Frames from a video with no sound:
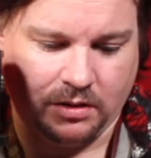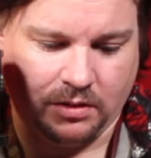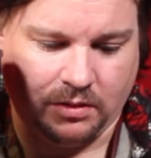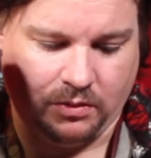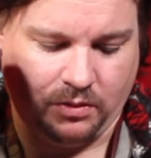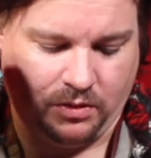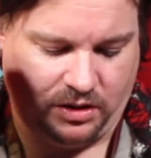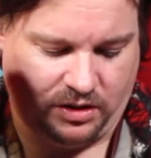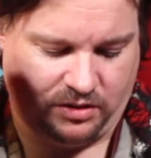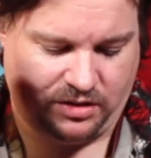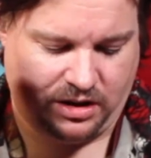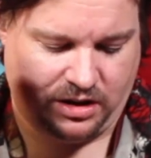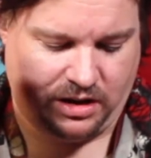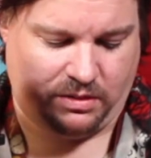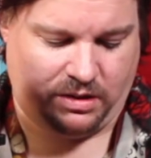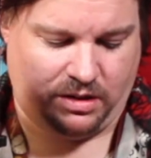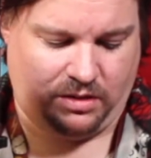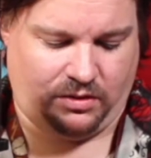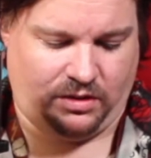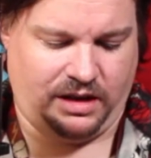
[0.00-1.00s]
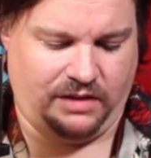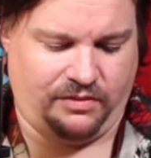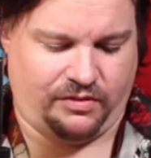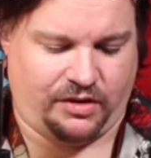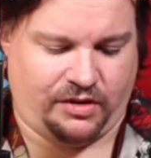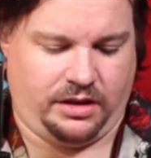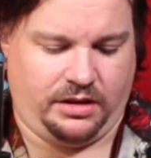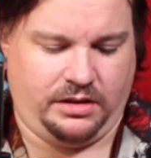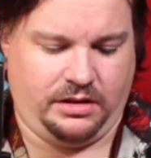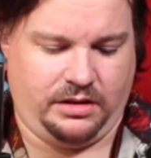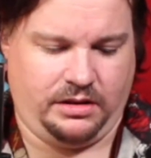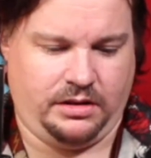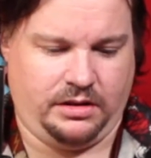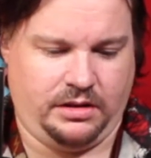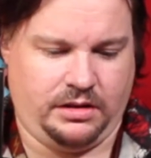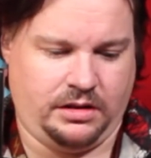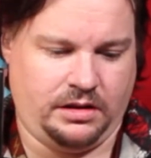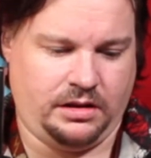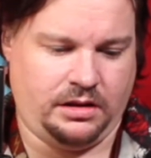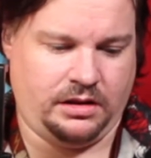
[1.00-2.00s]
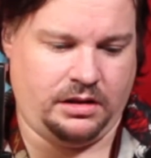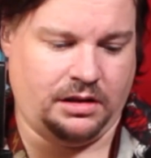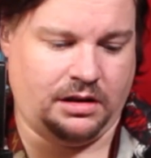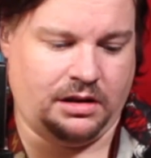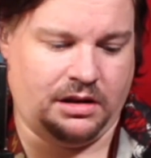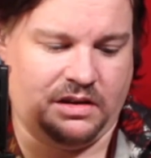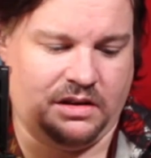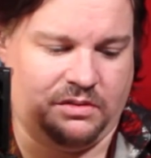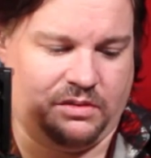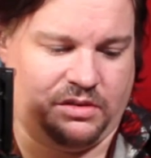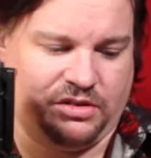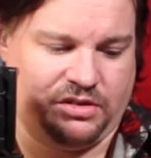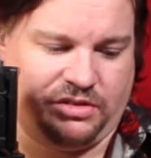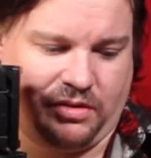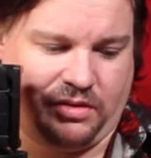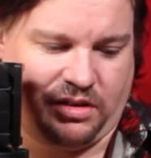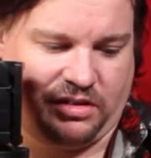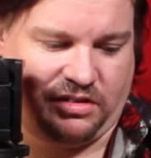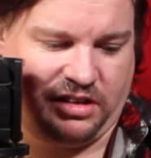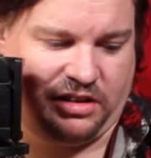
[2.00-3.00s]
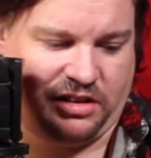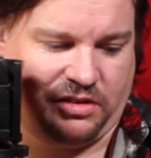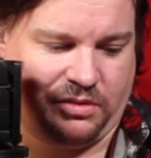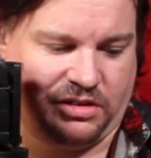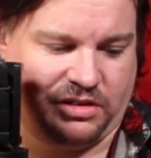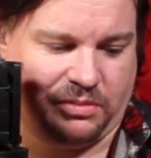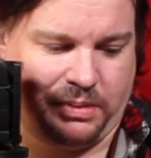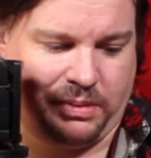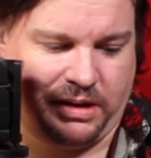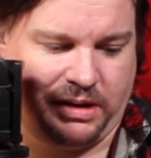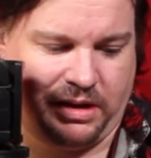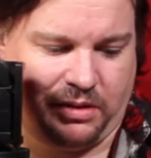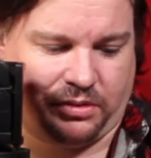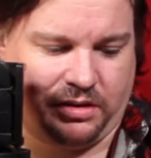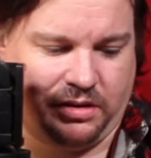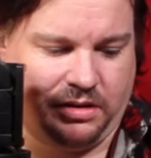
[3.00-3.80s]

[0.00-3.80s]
What is going on here? We're still continuing to build.